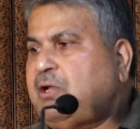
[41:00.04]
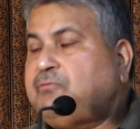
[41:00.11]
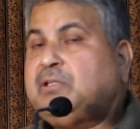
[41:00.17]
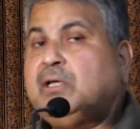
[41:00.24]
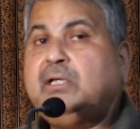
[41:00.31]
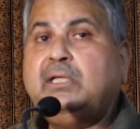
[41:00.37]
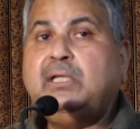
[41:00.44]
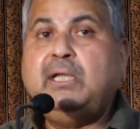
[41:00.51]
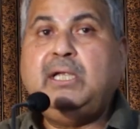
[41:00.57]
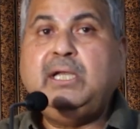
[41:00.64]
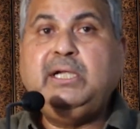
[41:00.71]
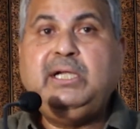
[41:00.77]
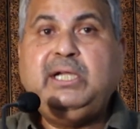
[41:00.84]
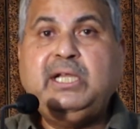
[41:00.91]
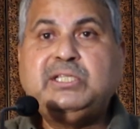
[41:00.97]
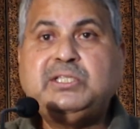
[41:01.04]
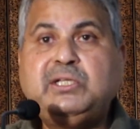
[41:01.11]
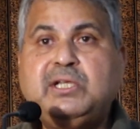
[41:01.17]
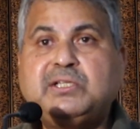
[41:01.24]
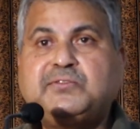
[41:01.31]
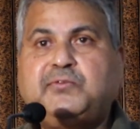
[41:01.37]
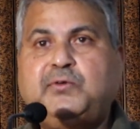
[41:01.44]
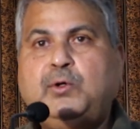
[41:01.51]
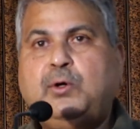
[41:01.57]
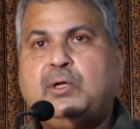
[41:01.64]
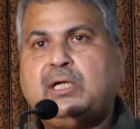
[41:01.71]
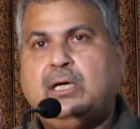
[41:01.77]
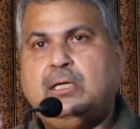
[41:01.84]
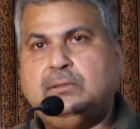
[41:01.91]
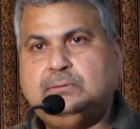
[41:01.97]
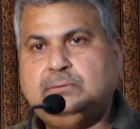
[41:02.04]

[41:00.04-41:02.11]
of the indigenous flora,